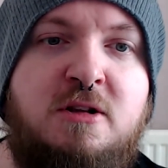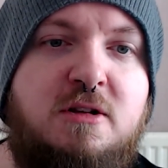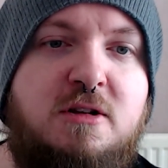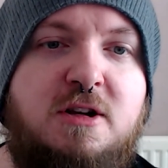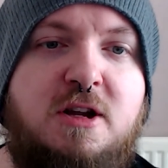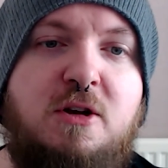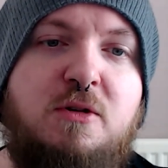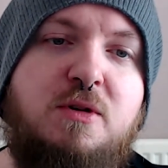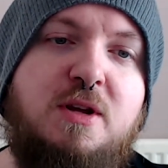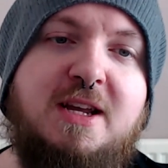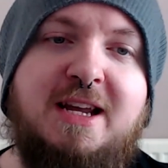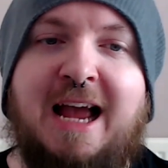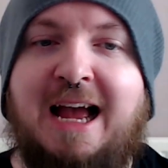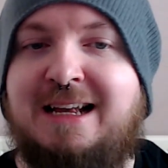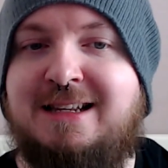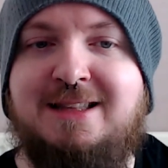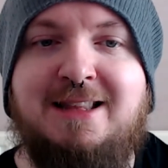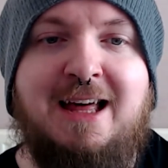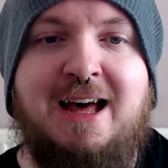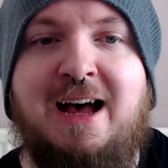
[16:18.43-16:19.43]
You know, you
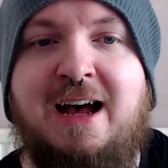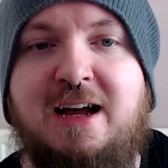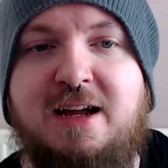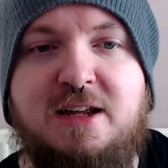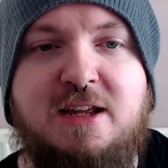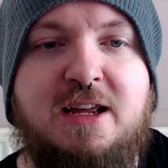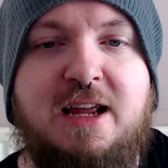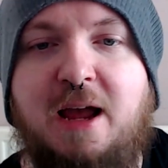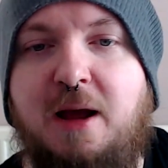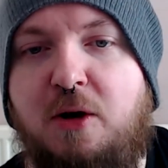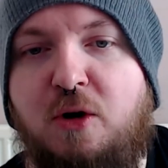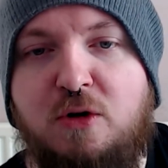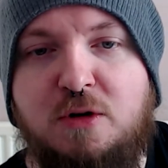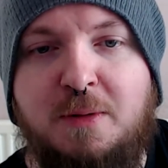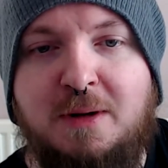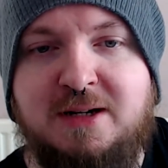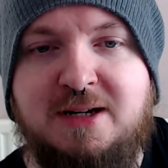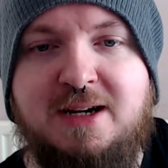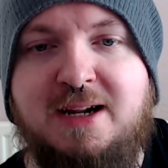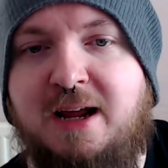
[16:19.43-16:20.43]
cast that, you
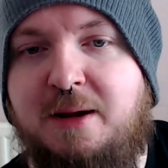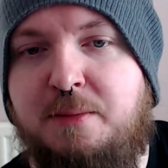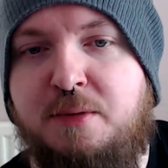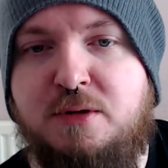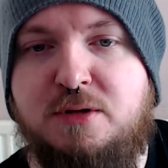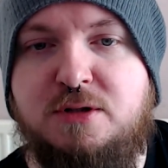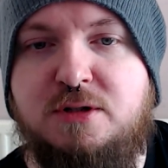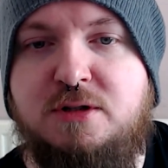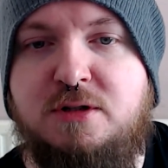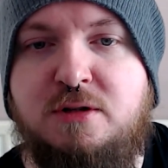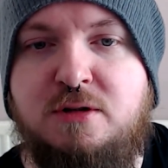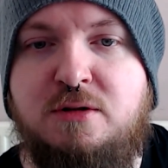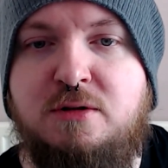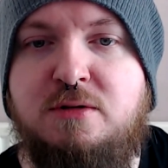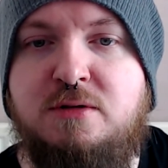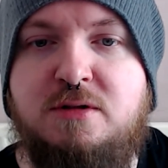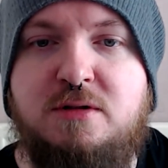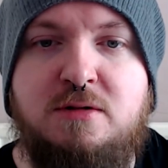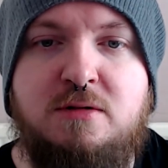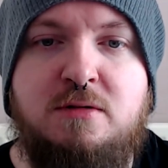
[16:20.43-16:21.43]
automatically get
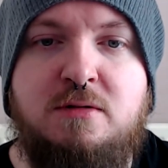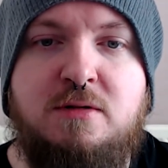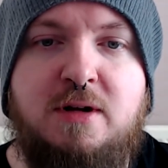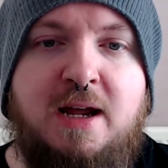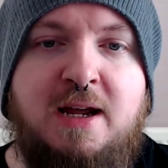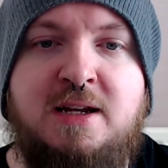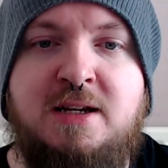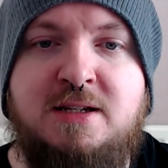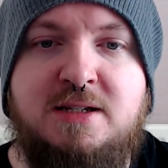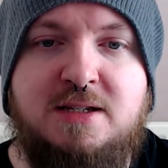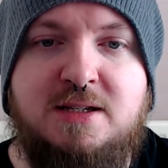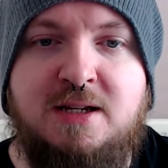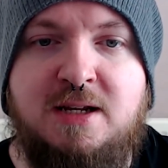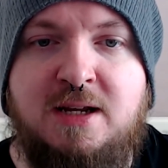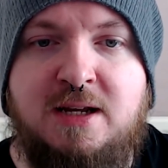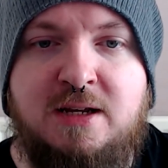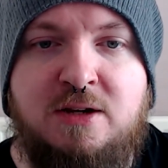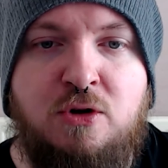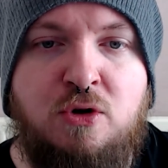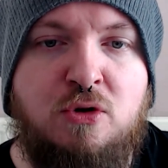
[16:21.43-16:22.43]
+2 to
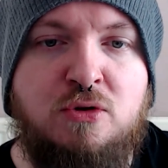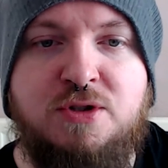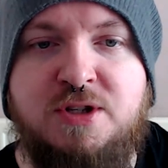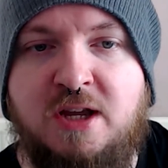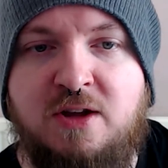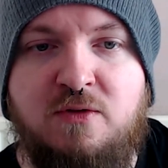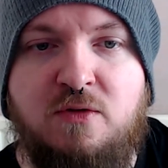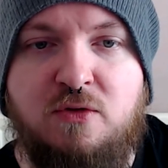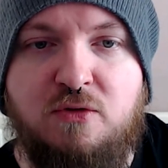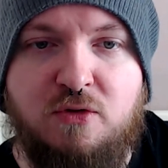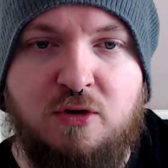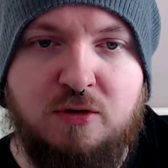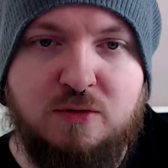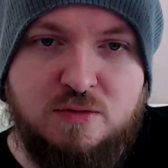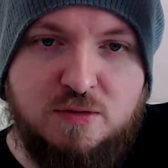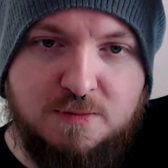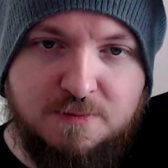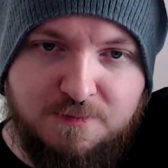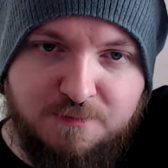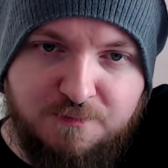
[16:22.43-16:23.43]
AC and all saving throws.